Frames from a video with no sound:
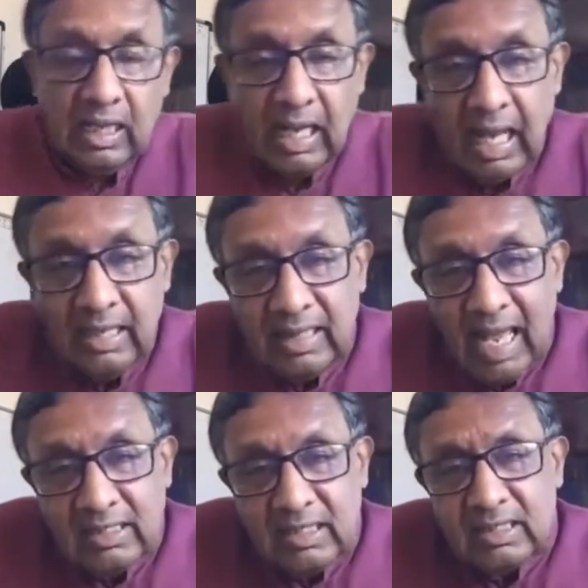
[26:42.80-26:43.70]
And
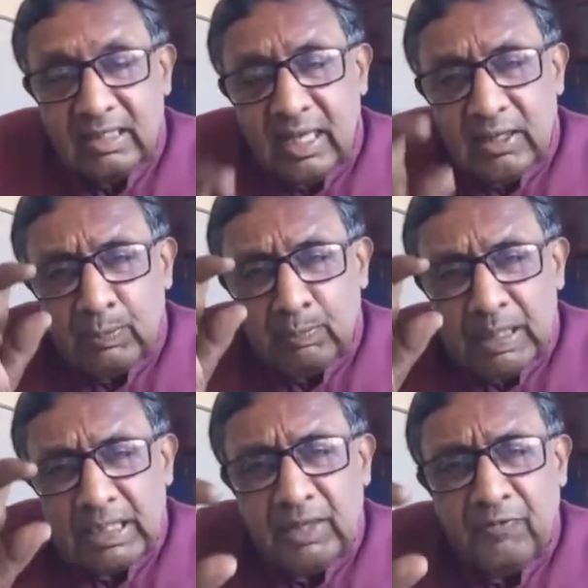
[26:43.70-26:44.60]
that is the
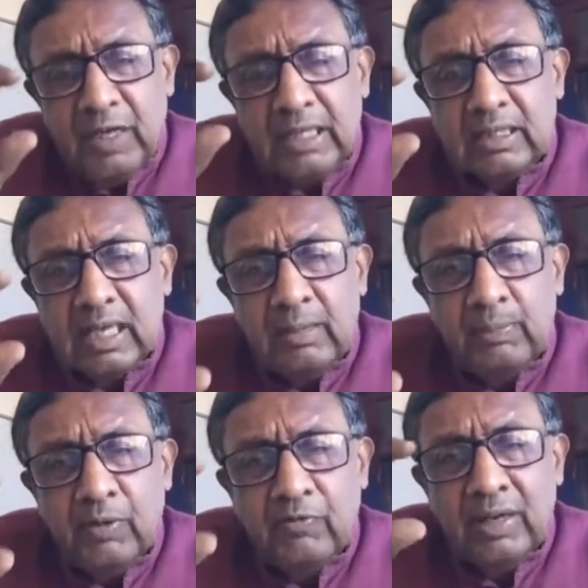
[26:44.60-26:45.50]
specific
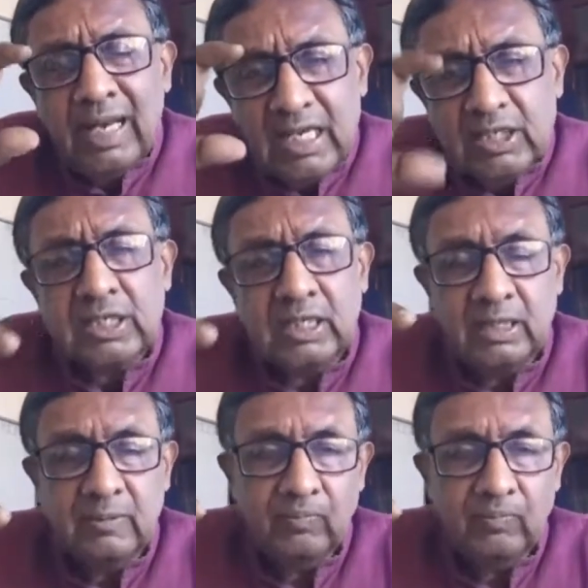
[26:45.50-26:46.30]
type of nation